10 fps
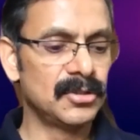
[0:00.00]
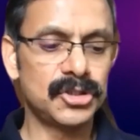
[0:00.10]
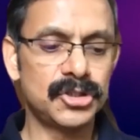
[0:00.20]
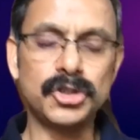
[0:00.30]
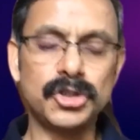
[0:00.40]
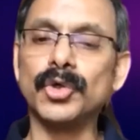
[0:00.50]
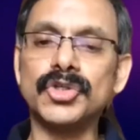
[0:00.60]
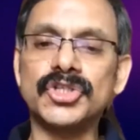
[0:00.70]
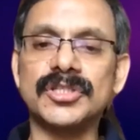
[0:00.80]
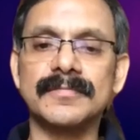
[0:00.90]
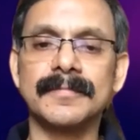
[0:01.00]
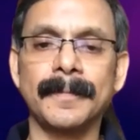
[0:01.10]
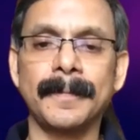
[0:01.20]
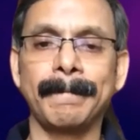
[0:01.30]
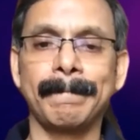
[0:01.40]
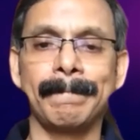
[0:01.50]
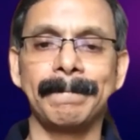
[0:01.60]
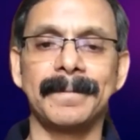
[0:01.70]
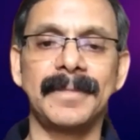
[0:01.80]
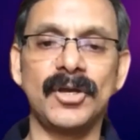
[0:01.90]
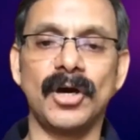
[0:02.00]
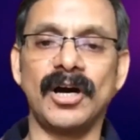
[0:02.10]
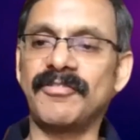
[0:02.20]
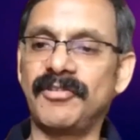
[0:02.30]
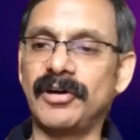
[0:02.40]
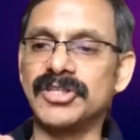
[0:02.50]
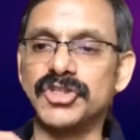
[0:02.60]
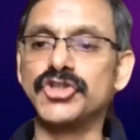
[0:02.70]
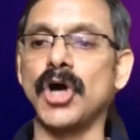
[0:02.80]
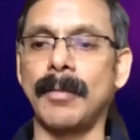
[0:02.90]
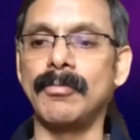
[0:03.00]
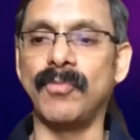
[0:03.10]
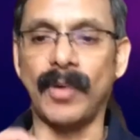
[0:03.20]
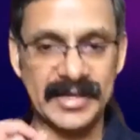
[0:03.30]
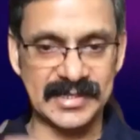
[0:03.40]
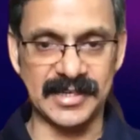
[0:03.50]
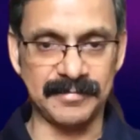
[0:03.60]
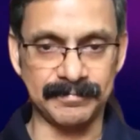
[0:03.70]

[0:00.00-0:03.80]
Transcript: choose your first job wisely,